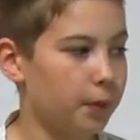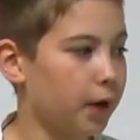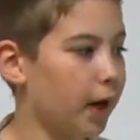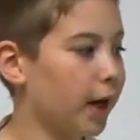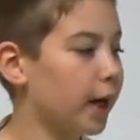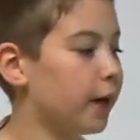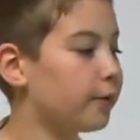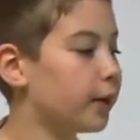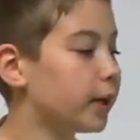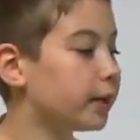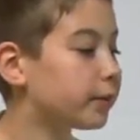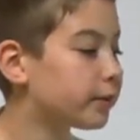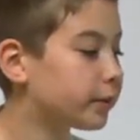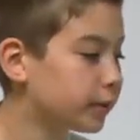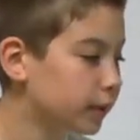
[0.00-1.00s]
but I have a
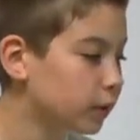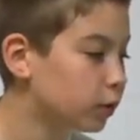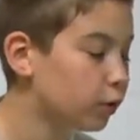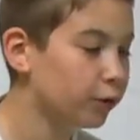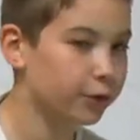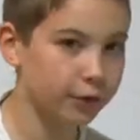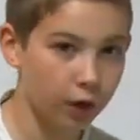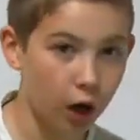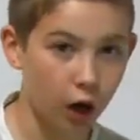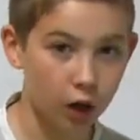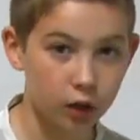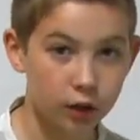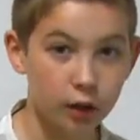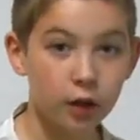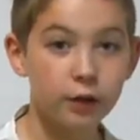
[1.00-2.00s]
single
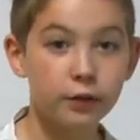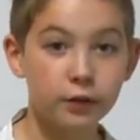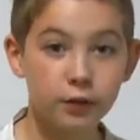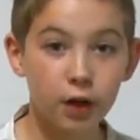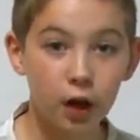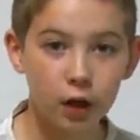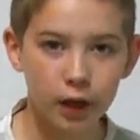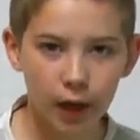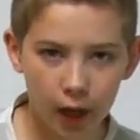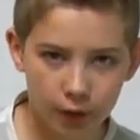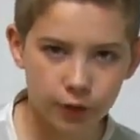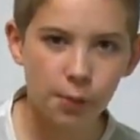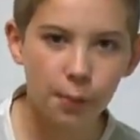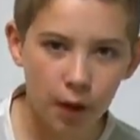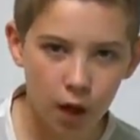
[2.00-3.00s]
sock stuck
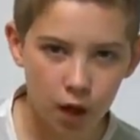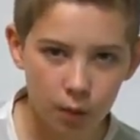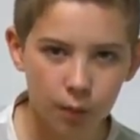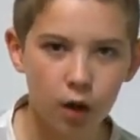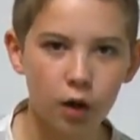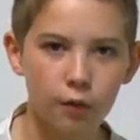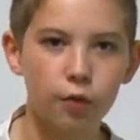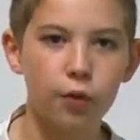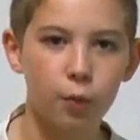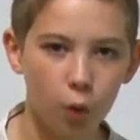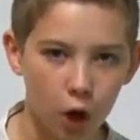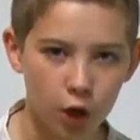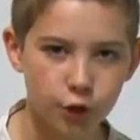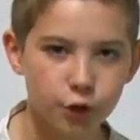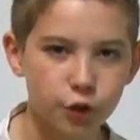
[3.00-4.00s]
at the bottom of the
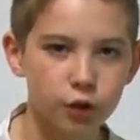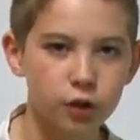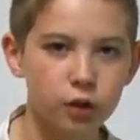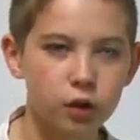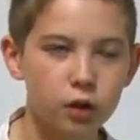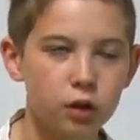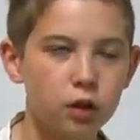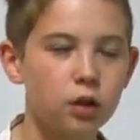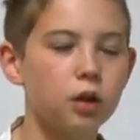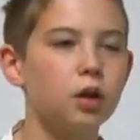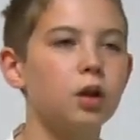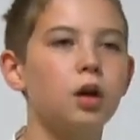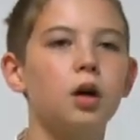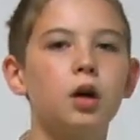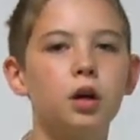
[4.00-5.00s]
washer.
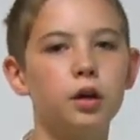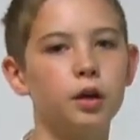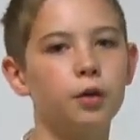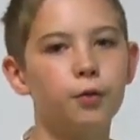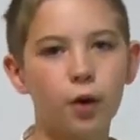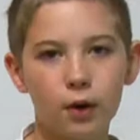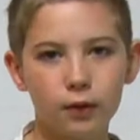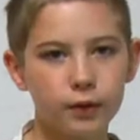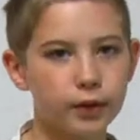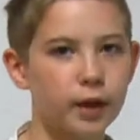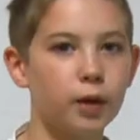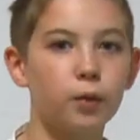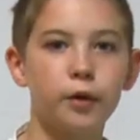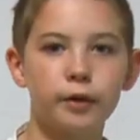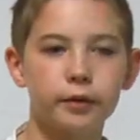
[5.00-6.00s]
If only
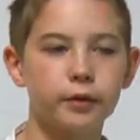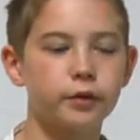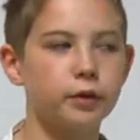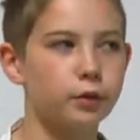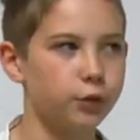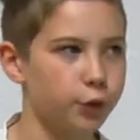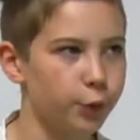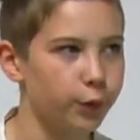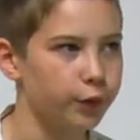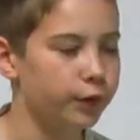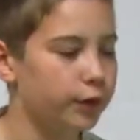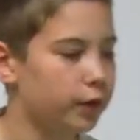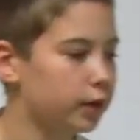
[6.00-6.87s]
I wasn't so short.